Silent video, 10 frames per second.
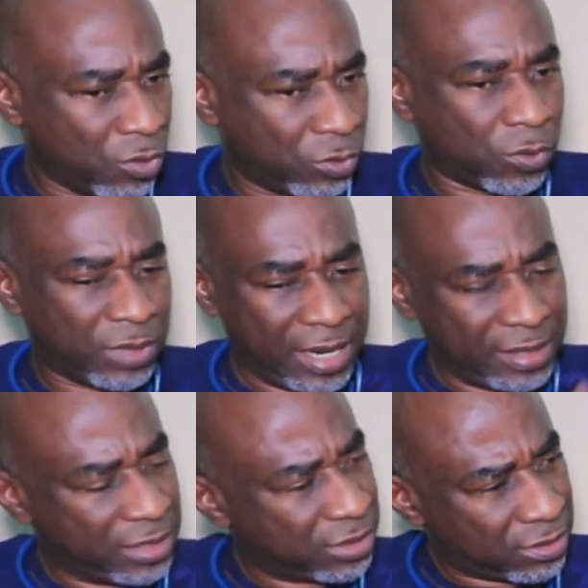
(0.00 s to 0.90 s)
So that
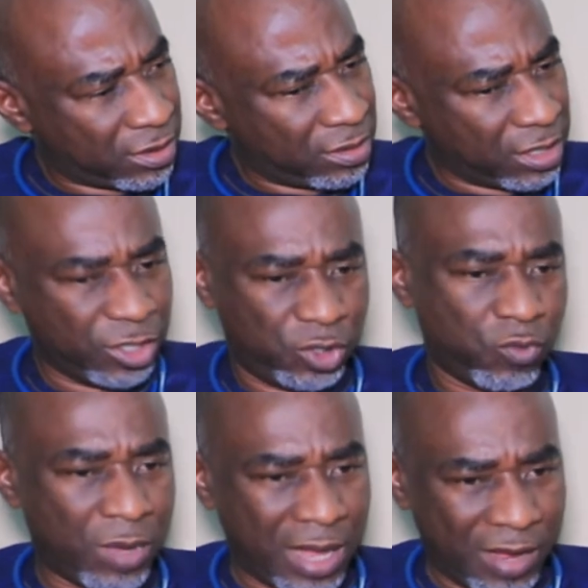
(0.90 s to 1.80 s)
is the
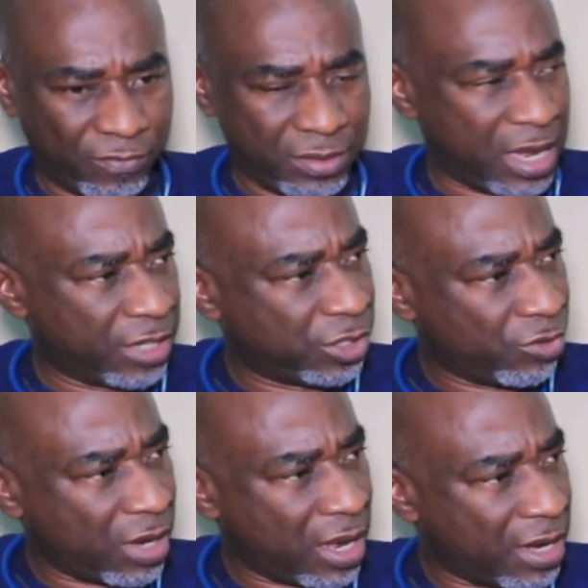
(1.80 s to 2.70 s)
issue we have with
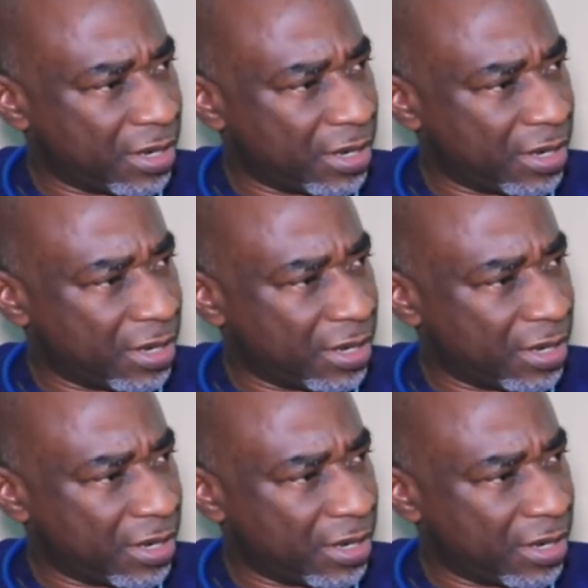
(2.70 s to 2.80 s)
Nigeria and